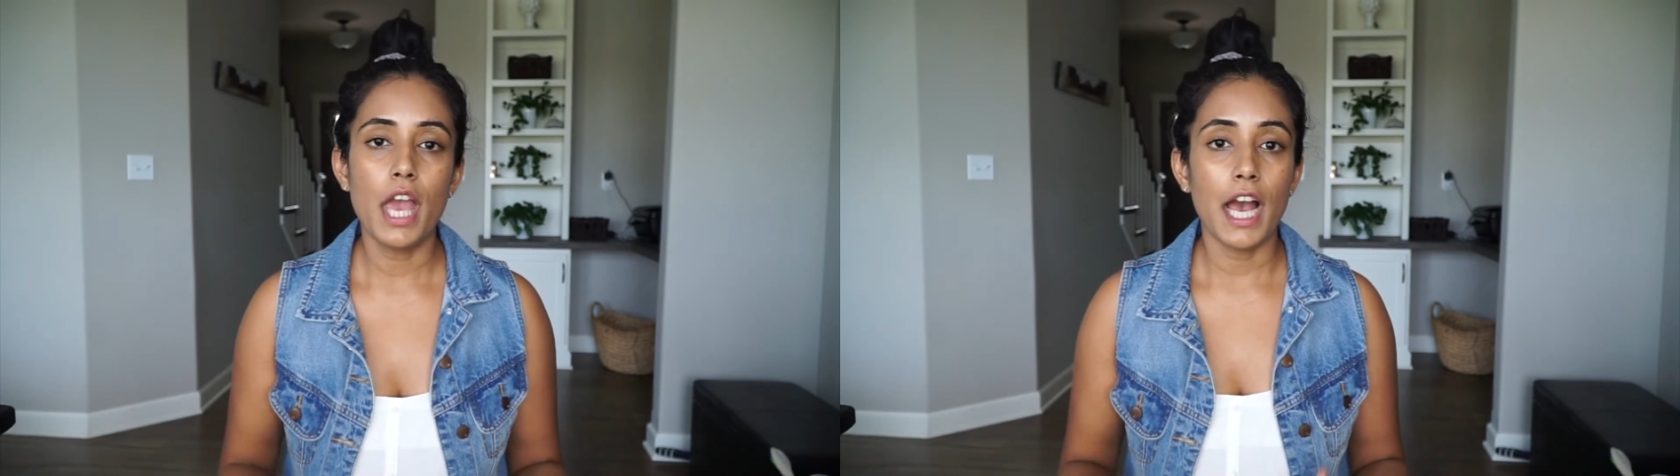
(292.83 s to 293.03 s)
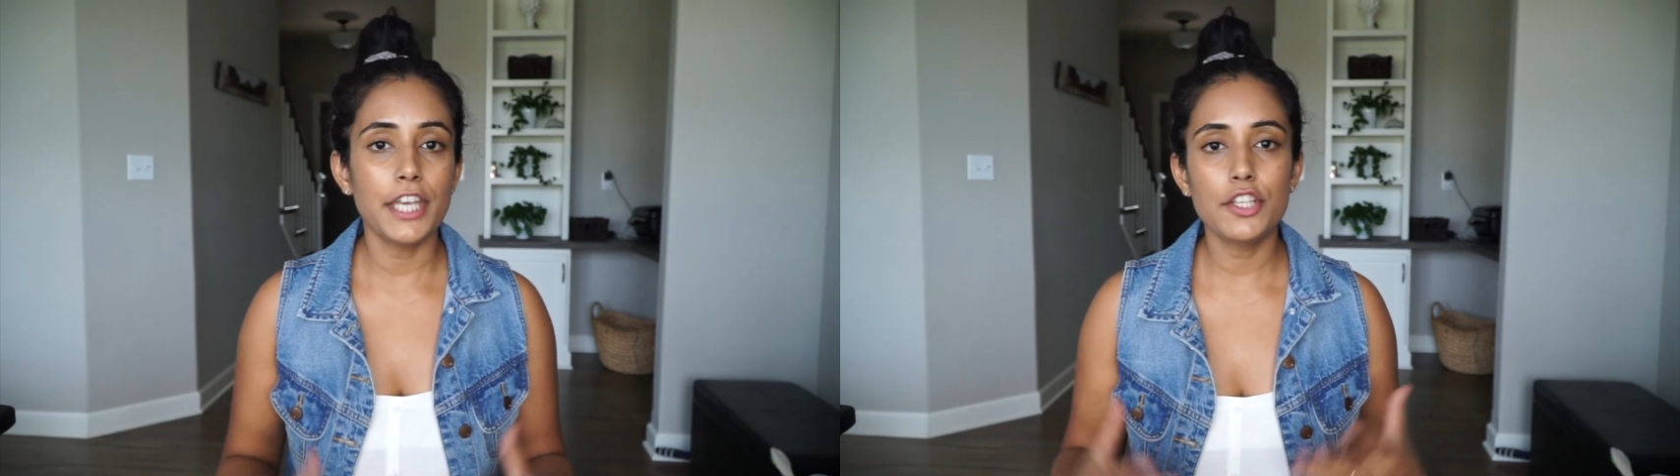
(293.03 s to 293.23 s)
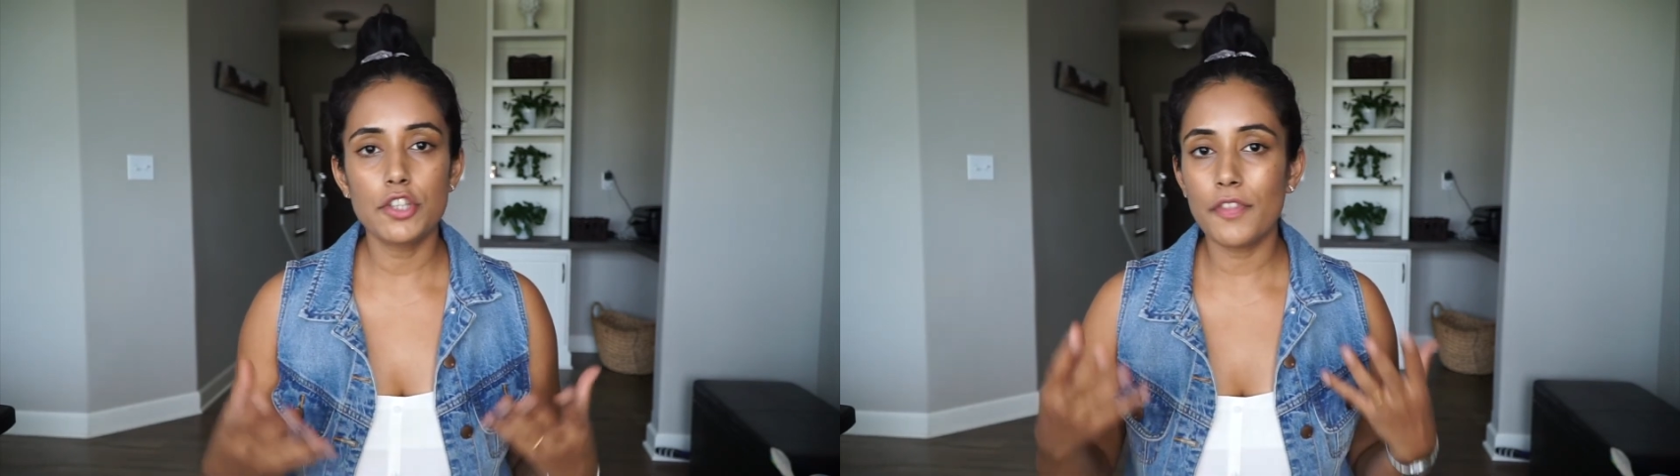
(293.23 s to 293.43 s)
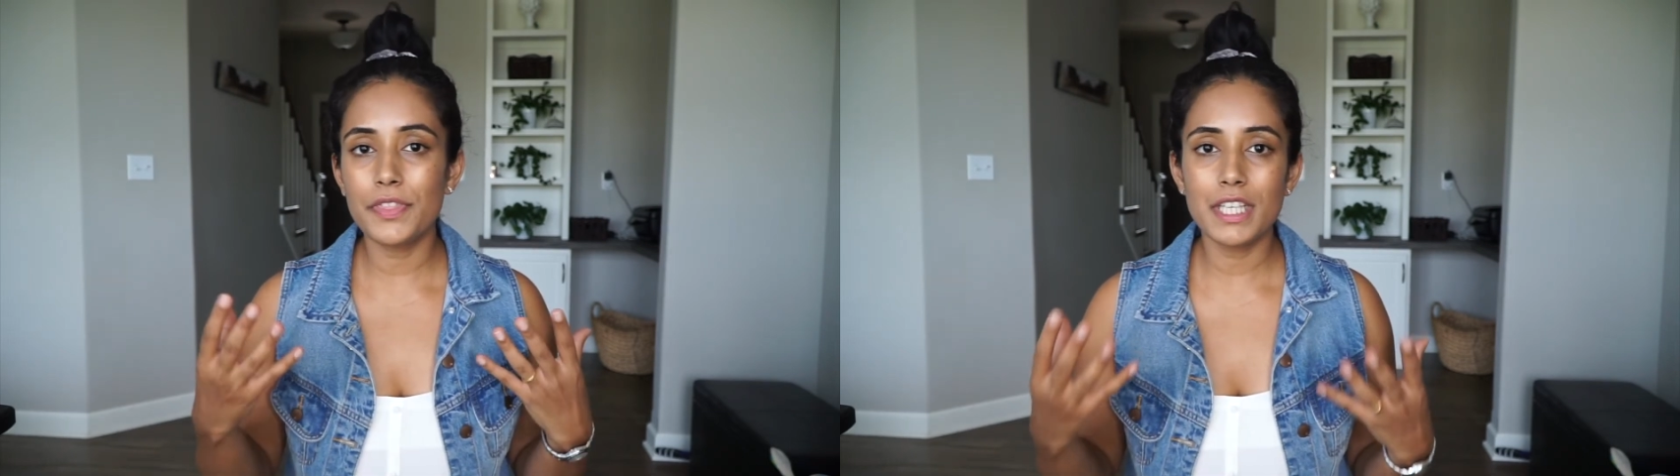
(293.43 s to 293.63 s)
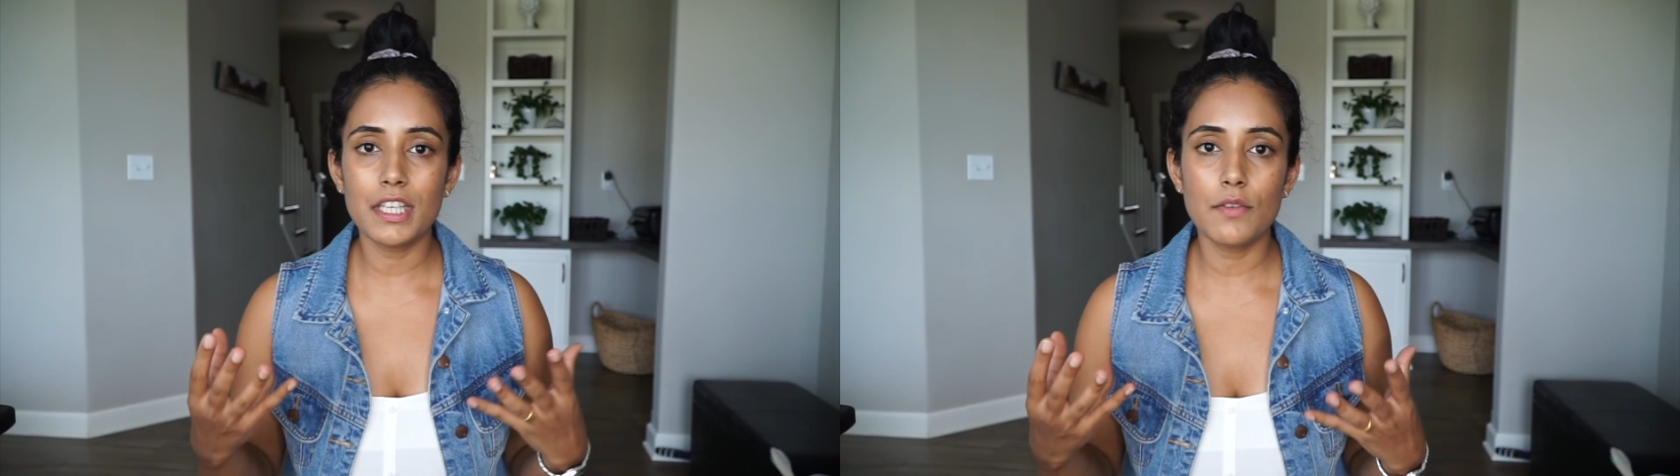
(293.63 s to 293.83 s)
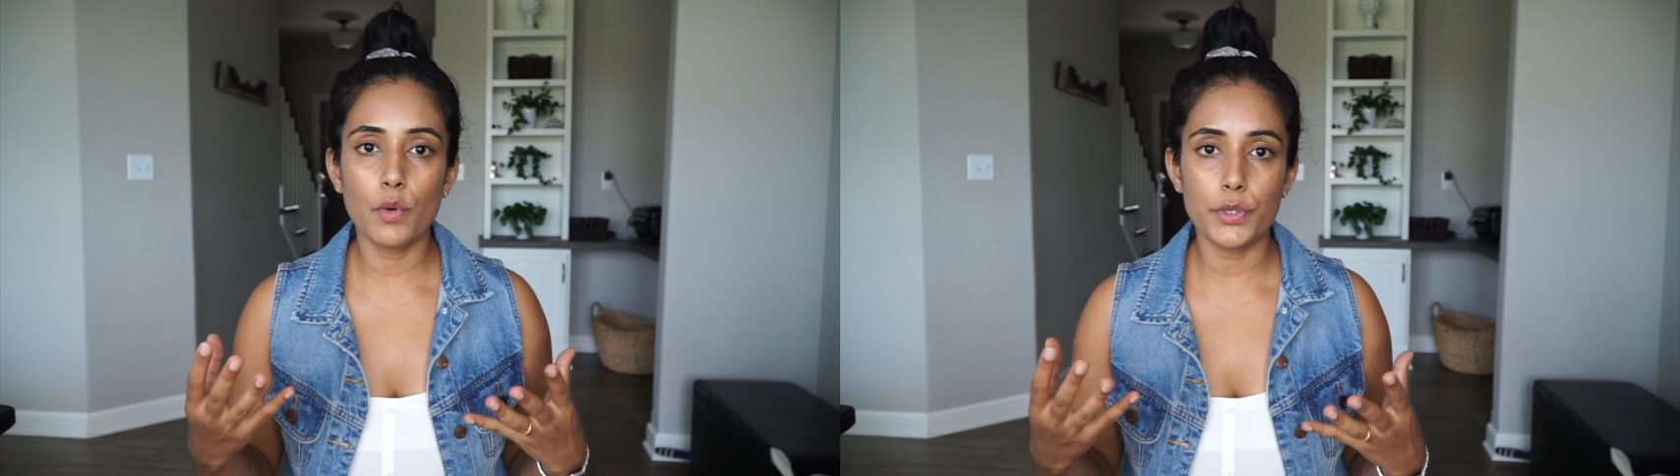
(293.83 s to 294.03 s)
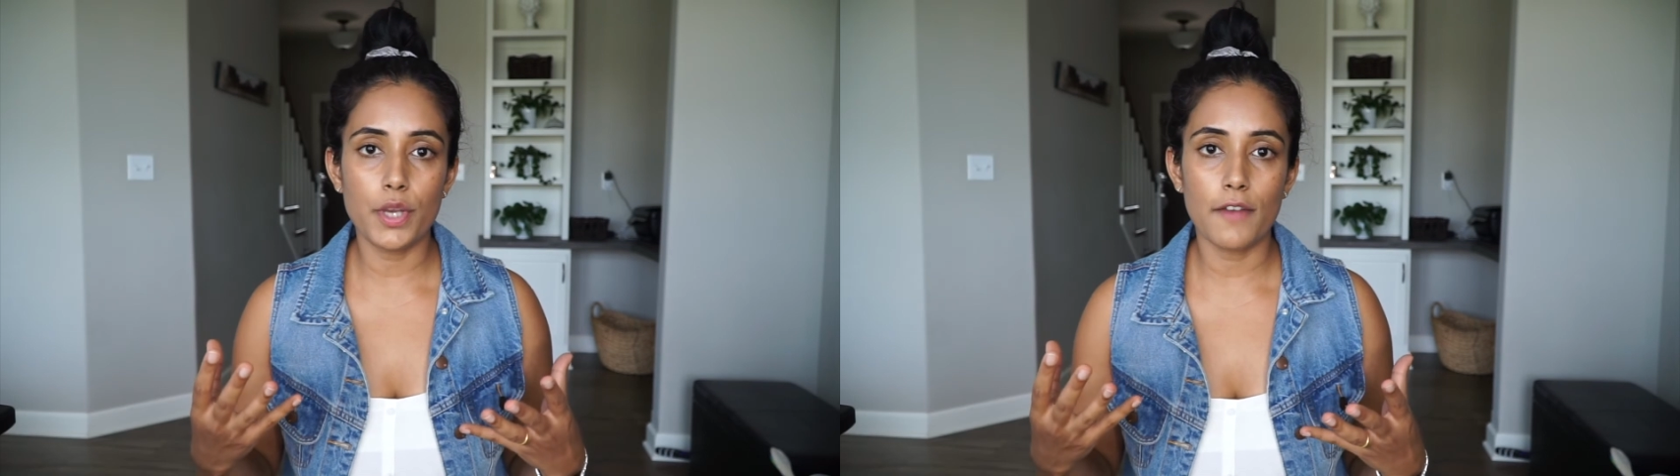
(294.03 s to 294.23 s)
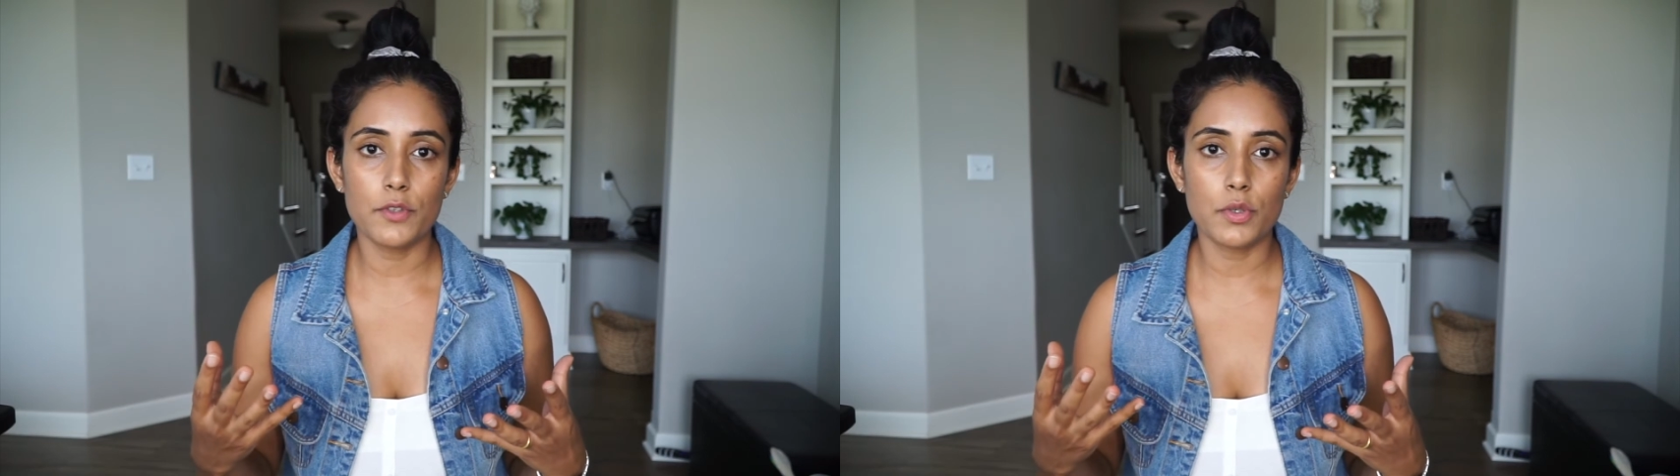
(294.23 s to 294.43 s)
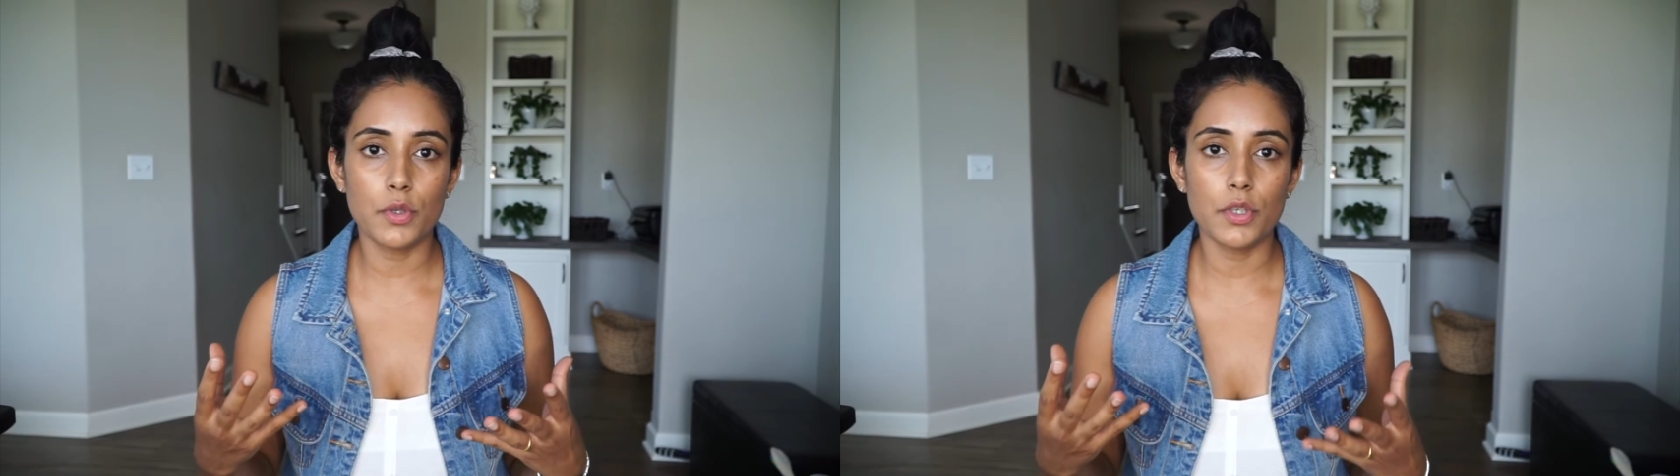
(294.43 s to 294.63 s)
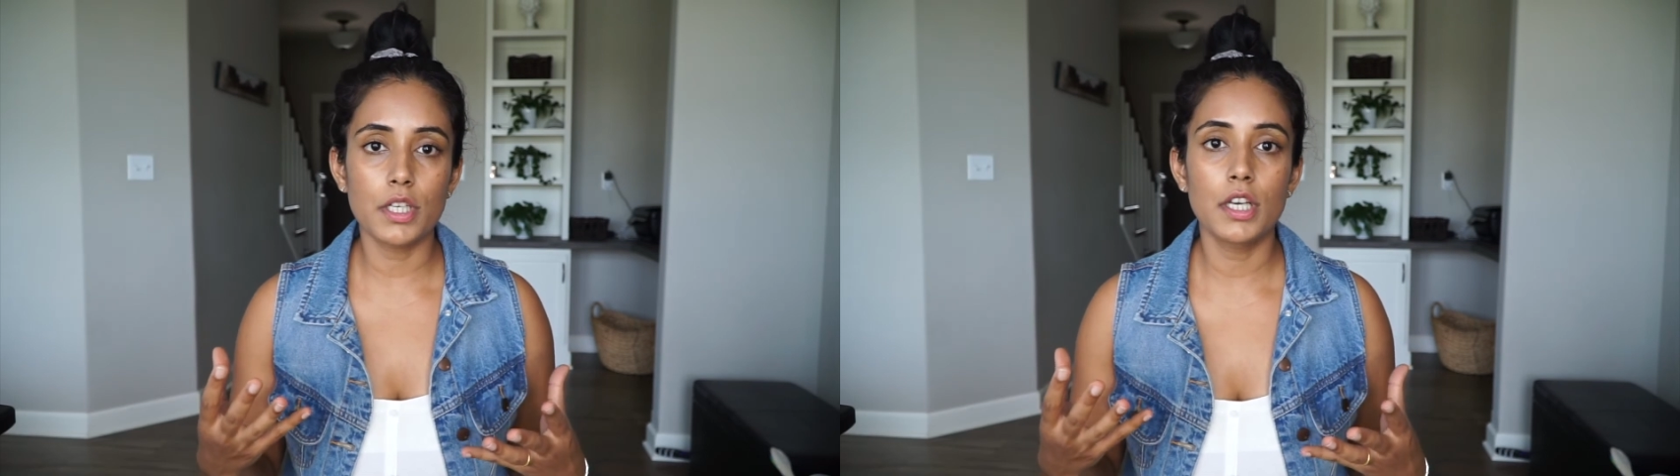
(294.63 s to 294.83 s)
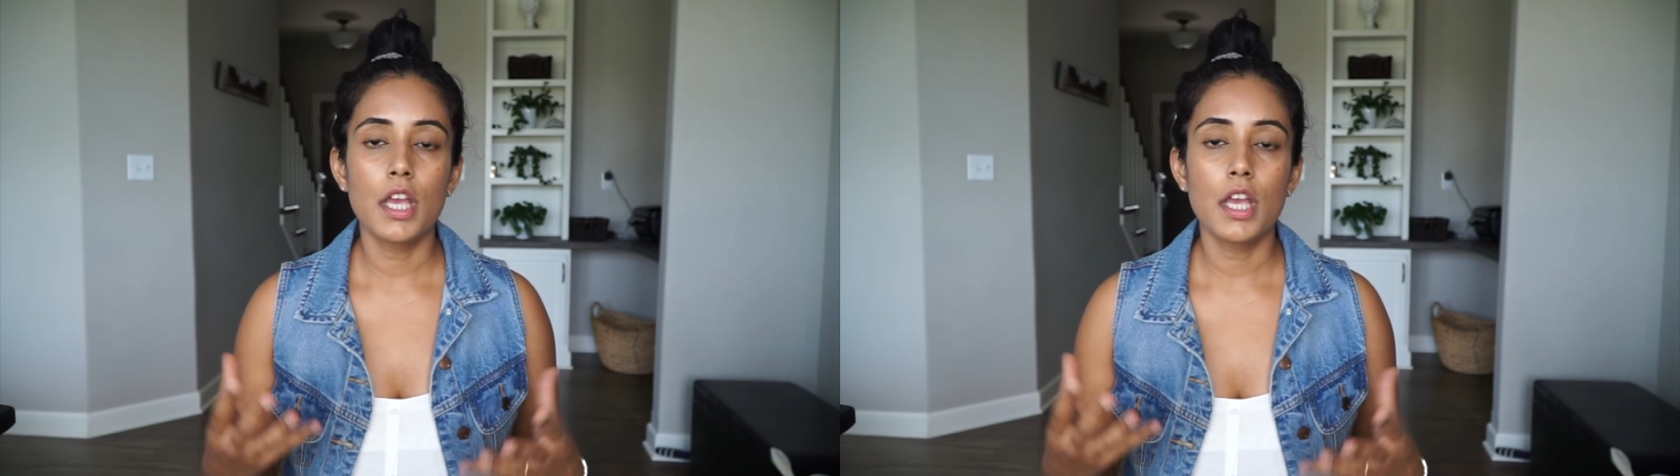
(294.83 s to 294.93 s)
and you're not thinking what you have to cook